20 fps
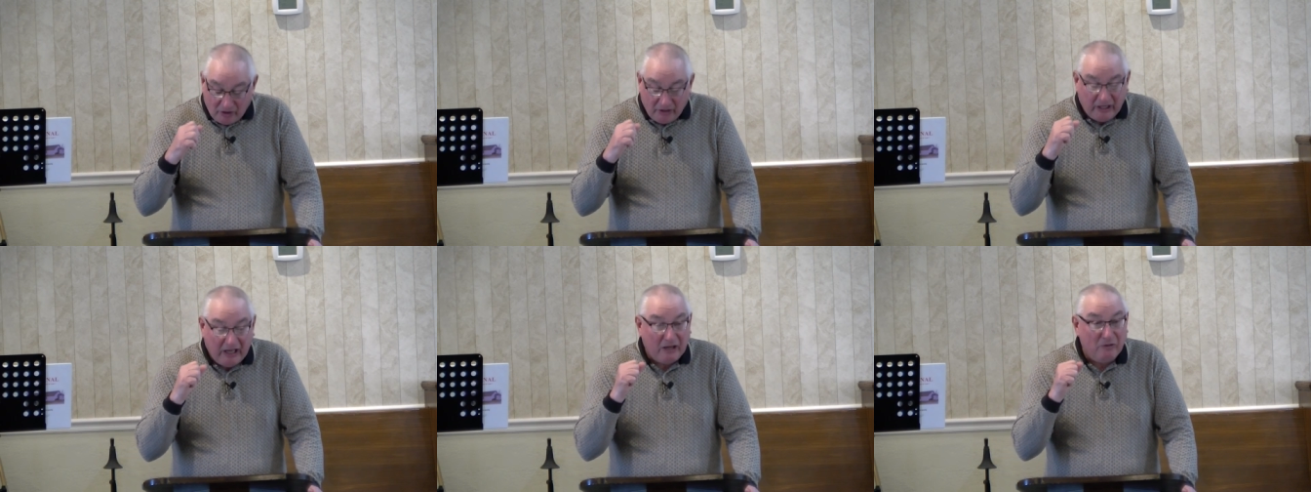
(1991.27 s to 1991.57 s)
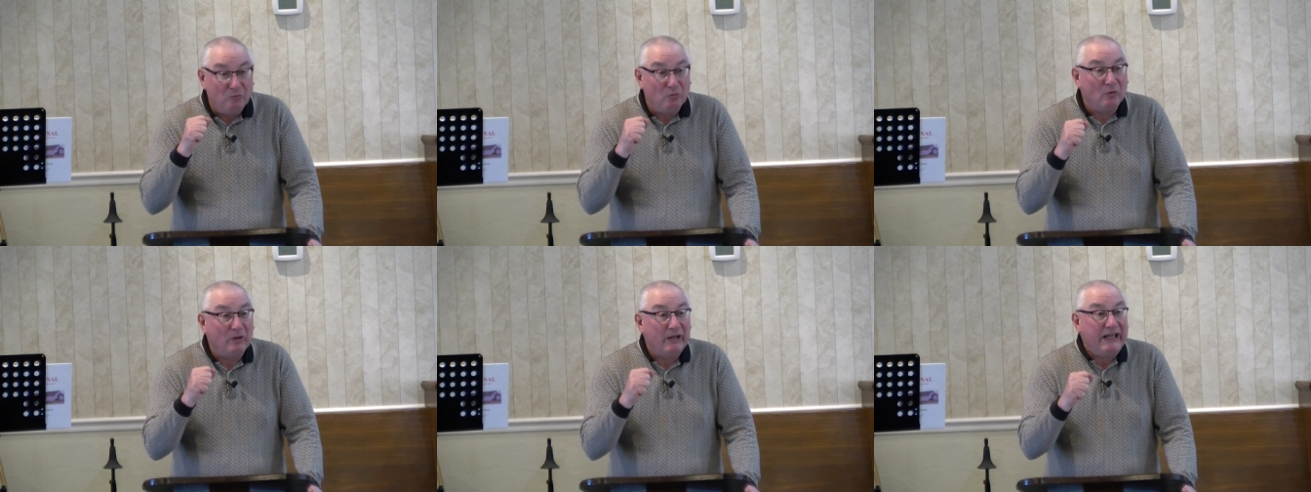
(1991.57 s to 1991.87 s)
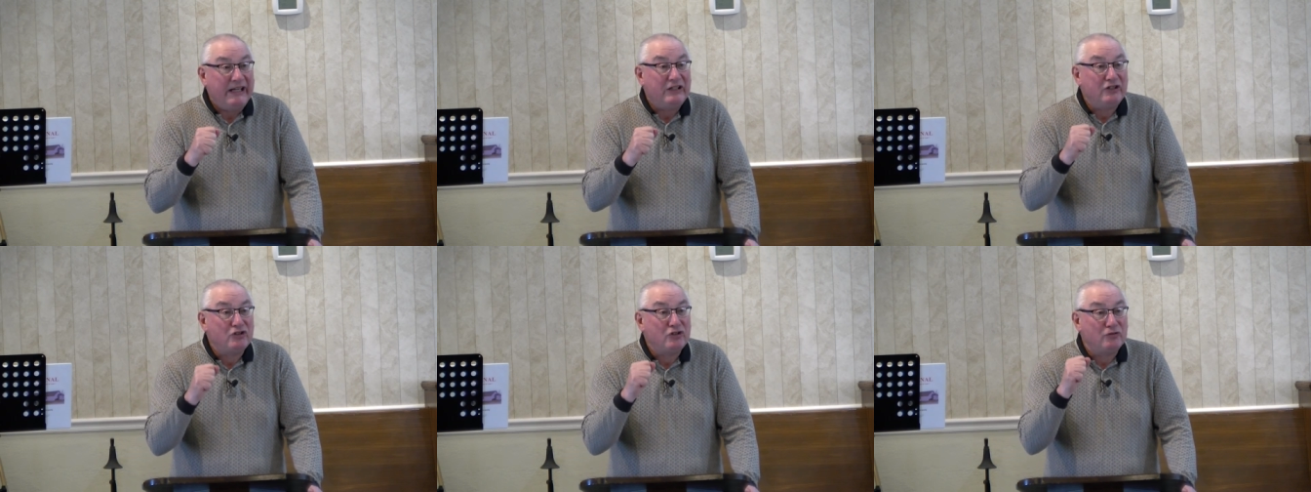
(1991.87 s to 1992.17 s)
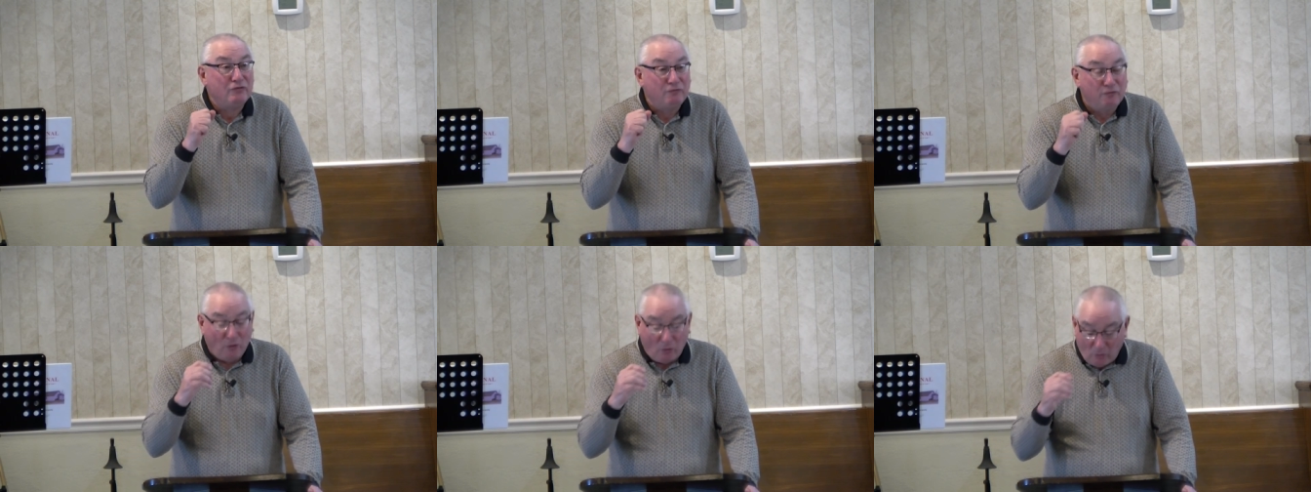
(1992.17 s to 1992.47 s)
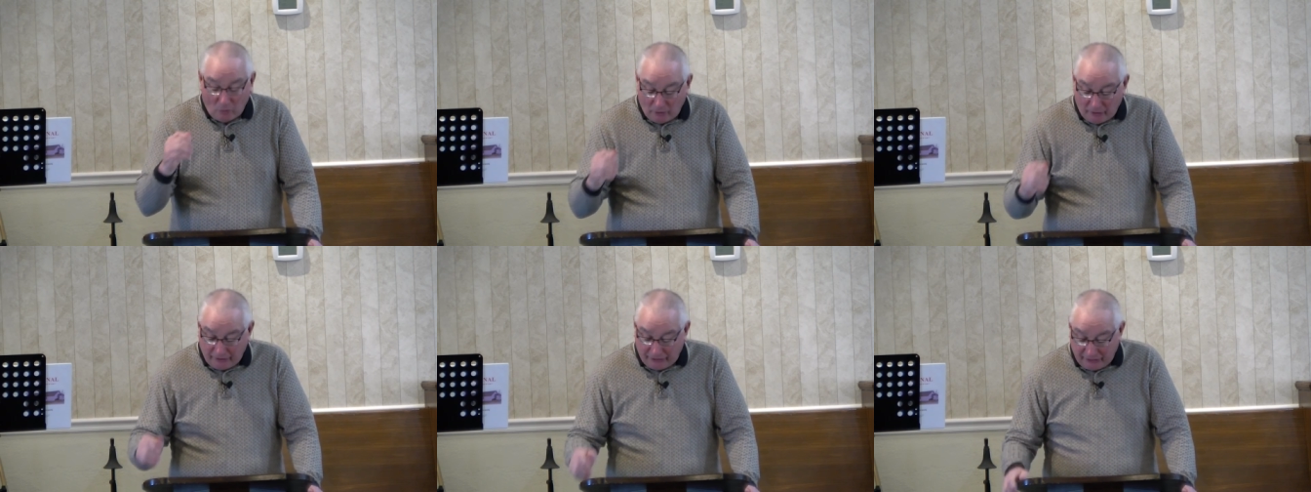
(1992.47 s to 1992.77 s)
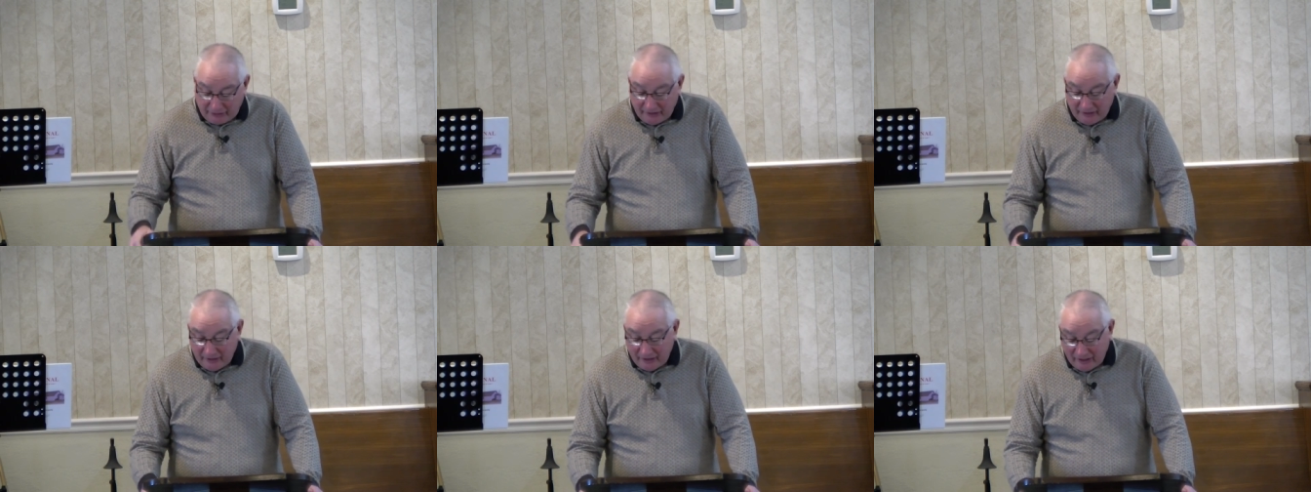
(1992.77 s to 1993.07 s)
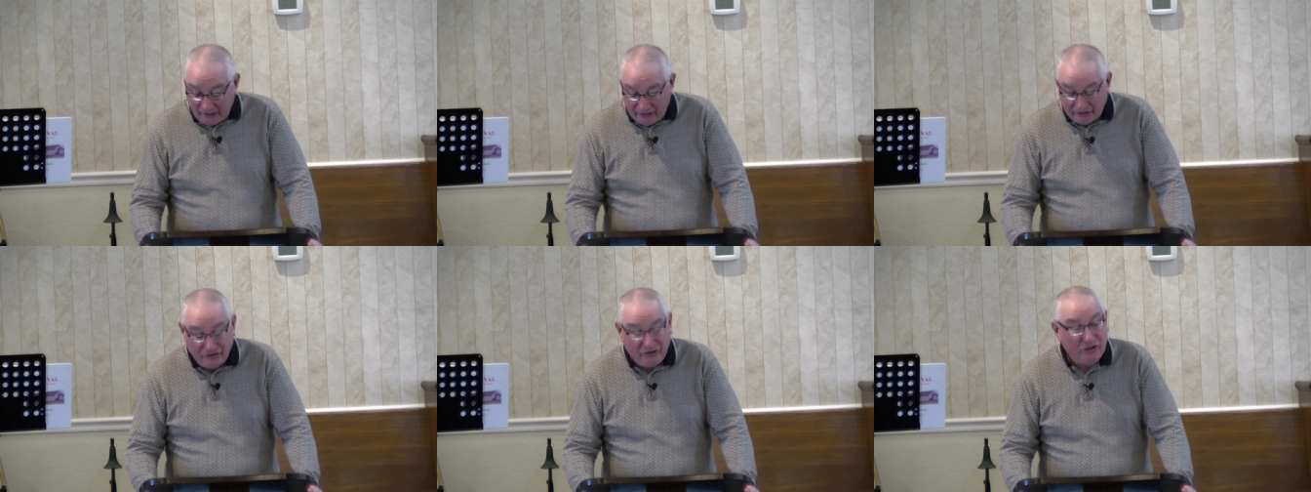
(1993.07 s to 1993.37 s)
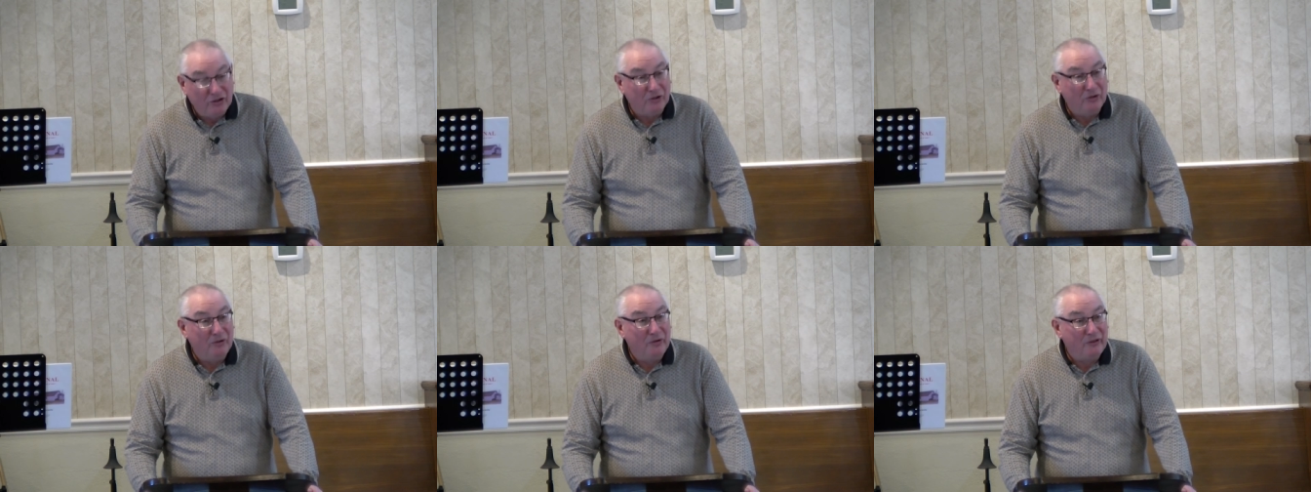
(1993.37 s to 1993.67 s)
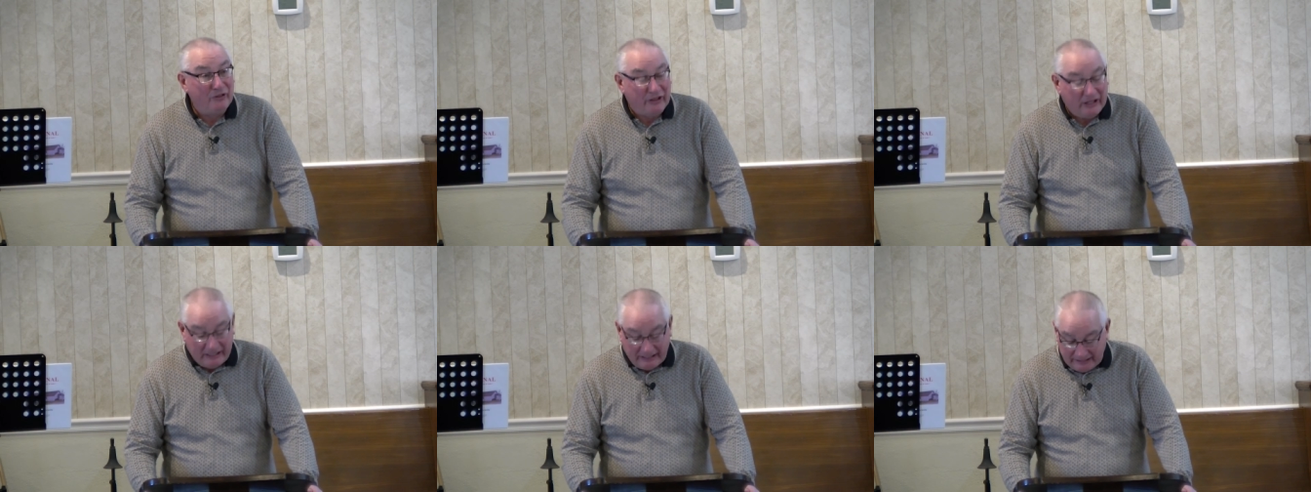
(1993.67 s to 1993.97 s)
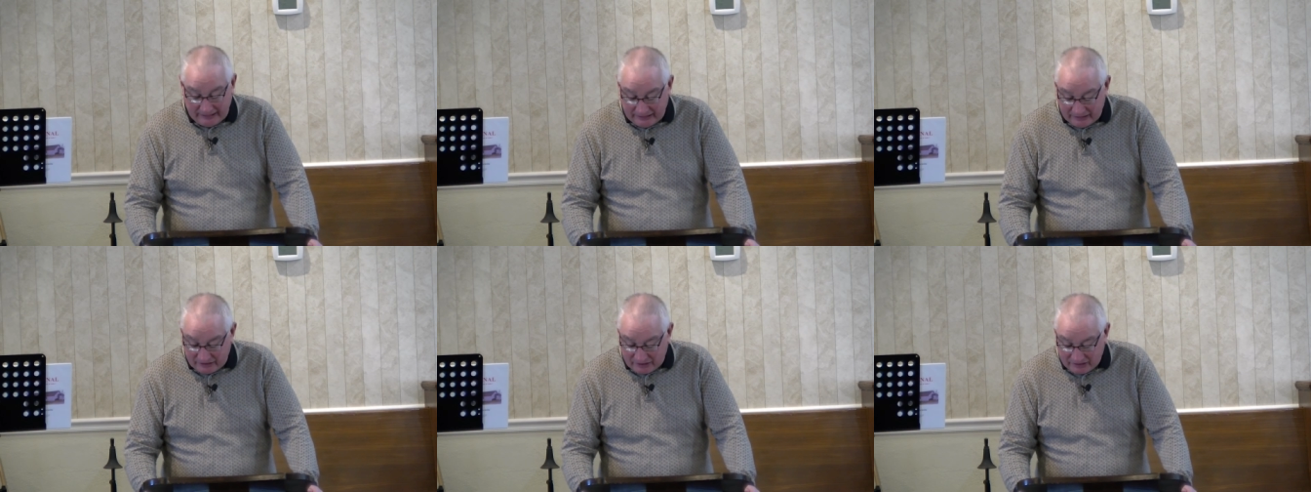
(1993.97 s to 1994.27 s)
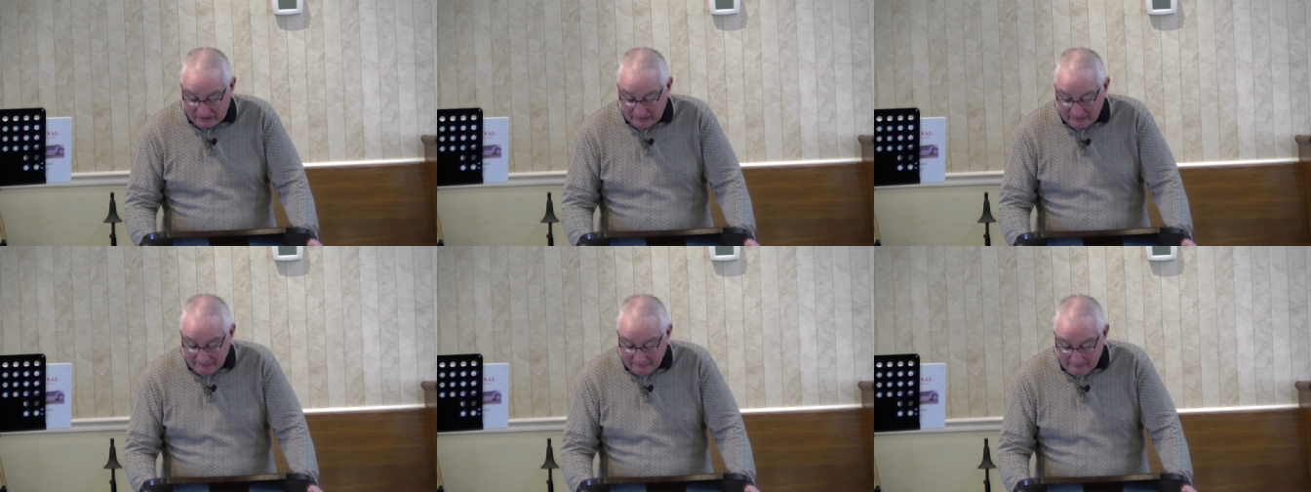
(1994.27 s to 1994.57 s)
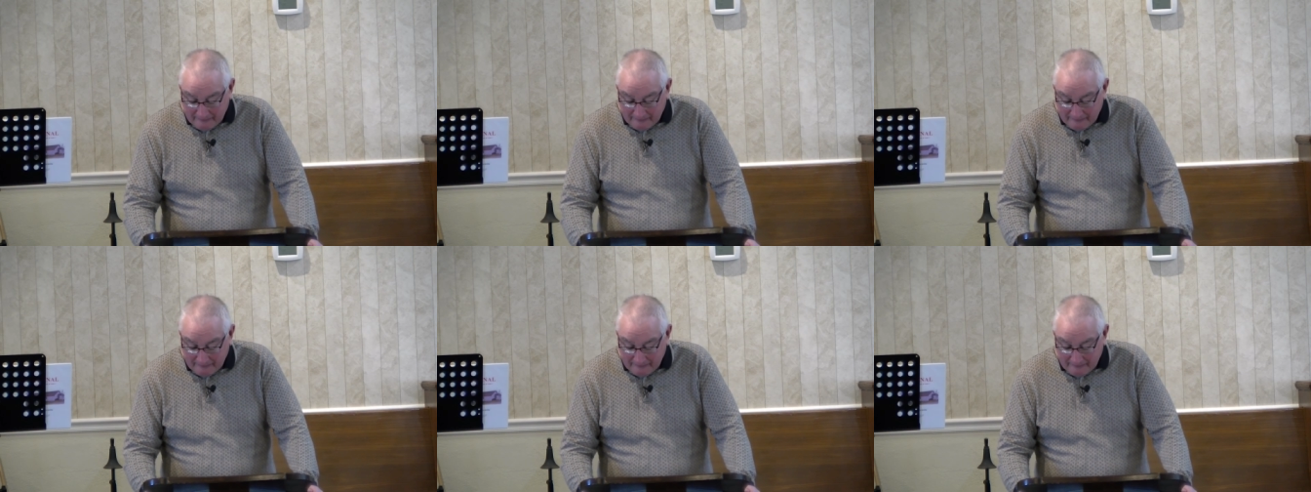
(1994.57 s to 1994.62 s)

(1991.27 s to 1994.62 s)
can reach forth unto these.